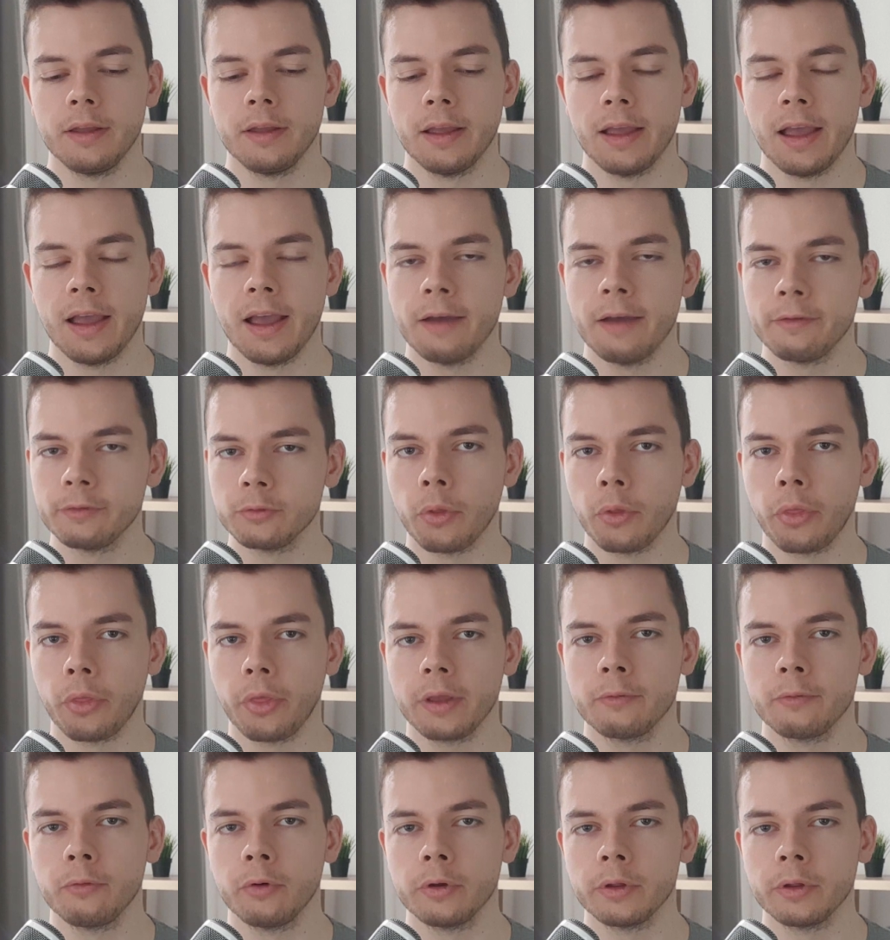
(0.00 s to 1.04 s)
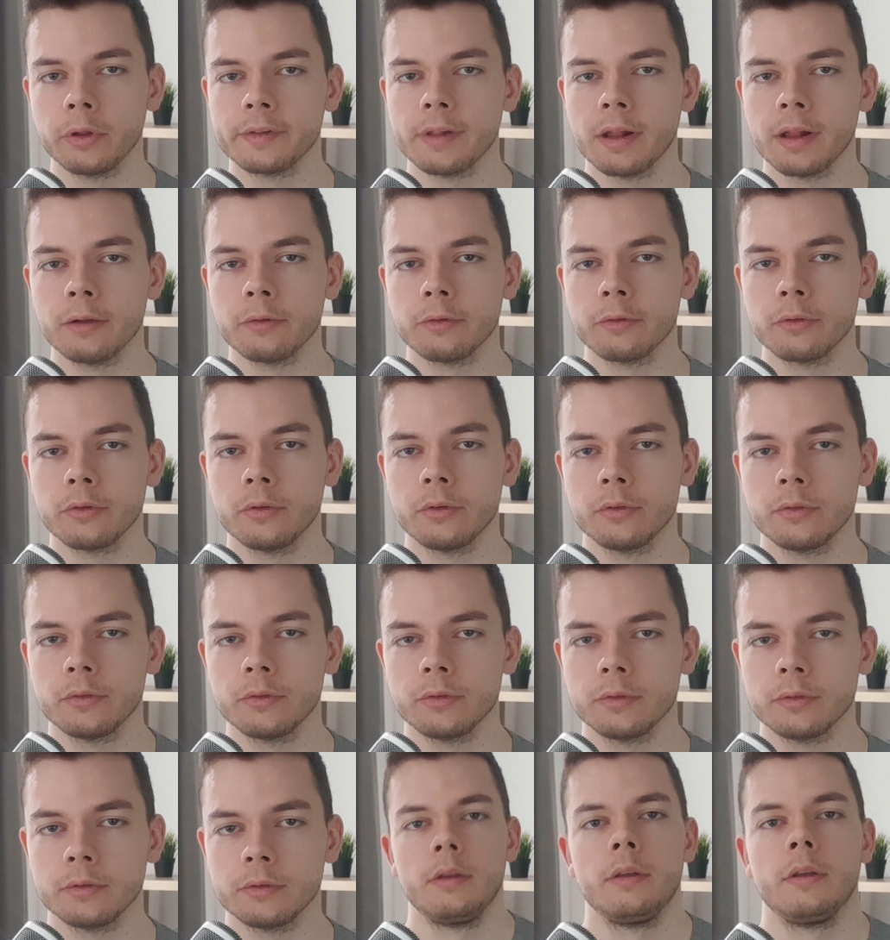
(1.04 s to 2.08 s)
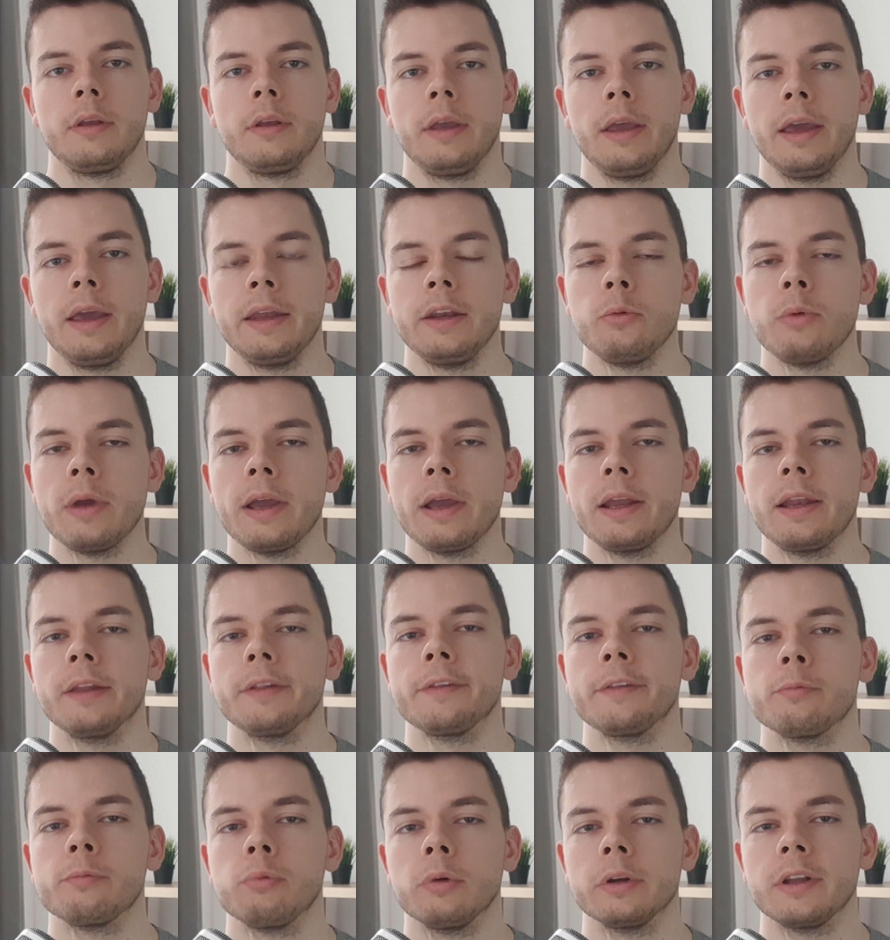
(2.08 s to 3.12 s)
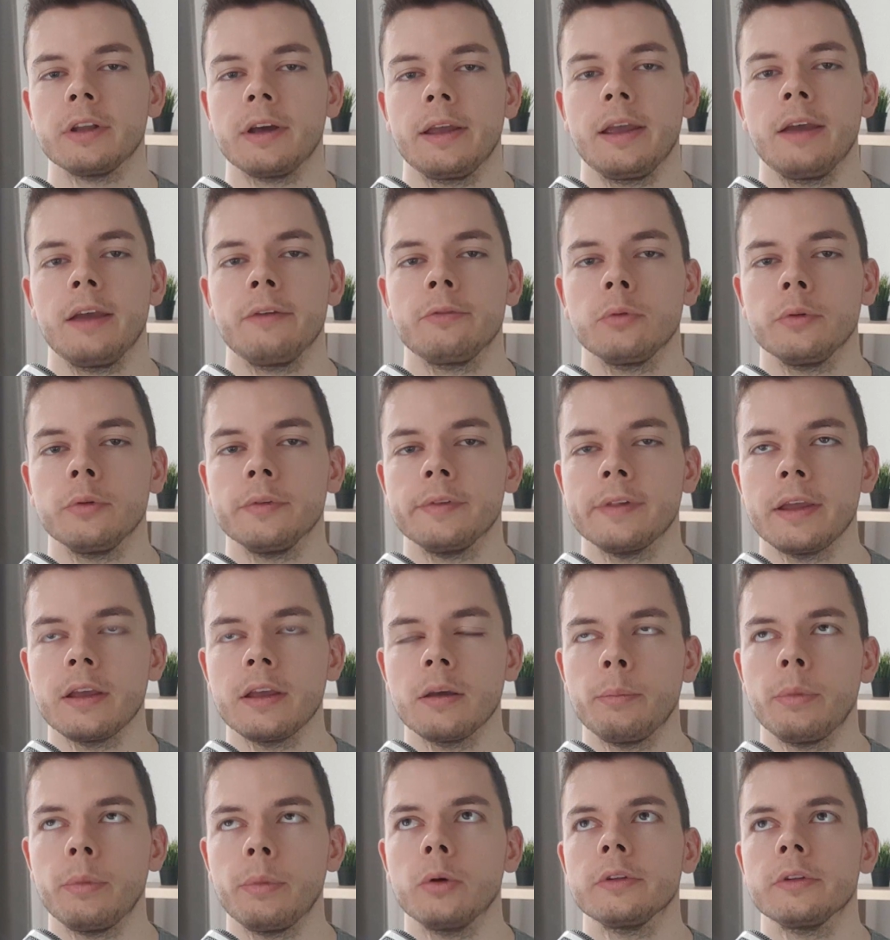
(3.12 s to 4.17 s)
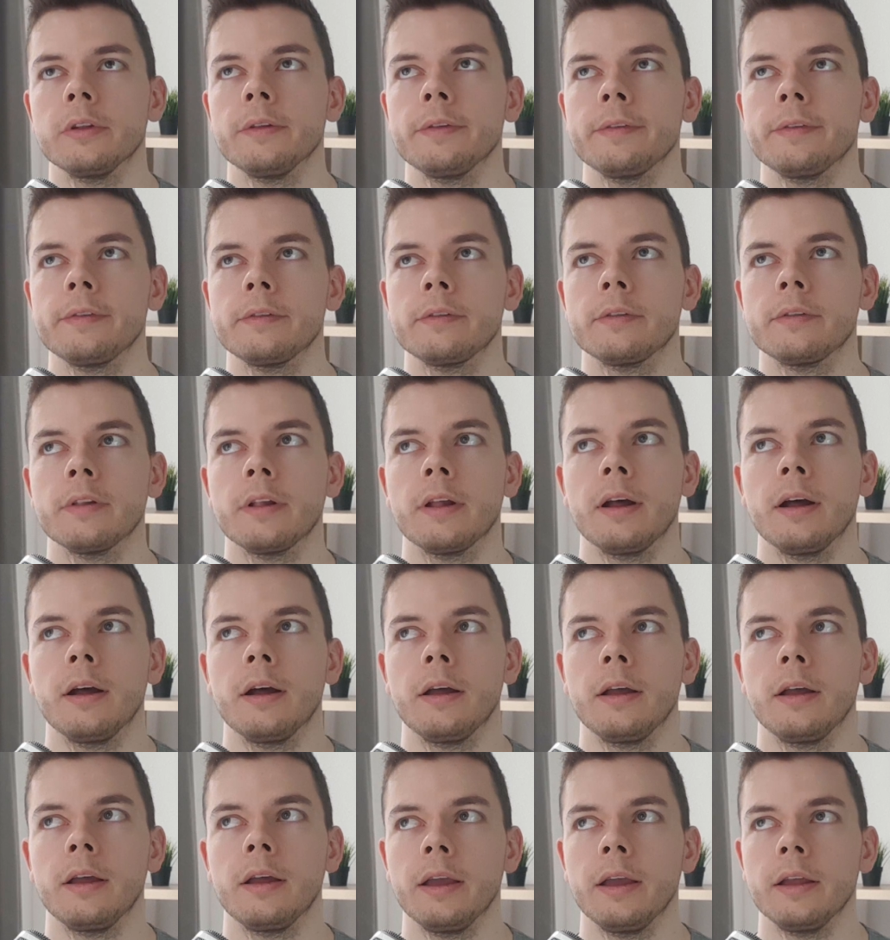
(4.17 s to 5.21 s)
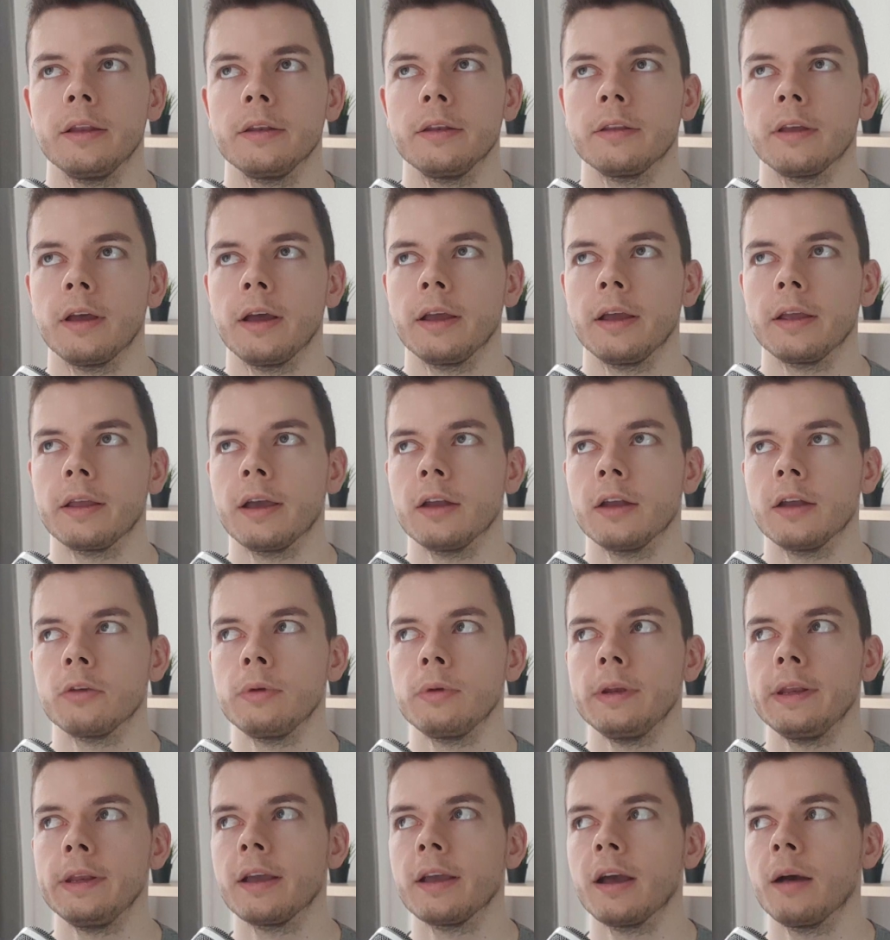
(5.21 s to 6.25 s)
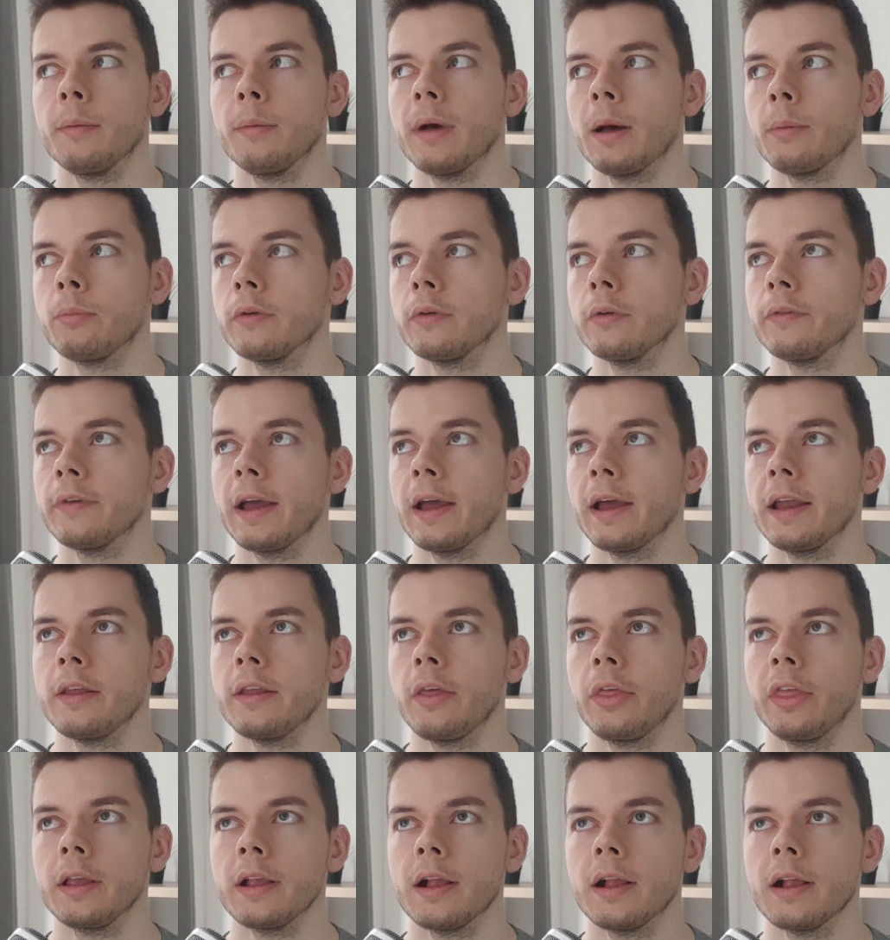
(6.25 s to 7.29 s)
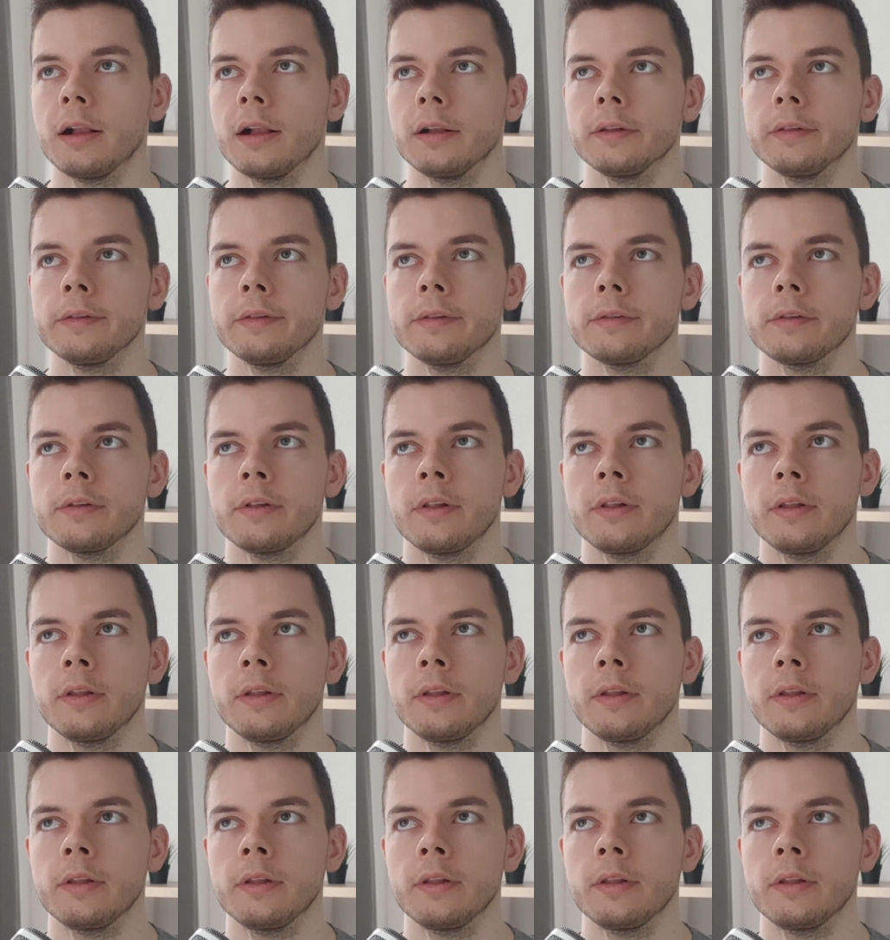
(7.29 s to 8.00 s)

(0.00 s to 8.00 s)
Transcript: have to think for yourself. Anyway, that's what I have to say about this, and I can't really come up with anything else.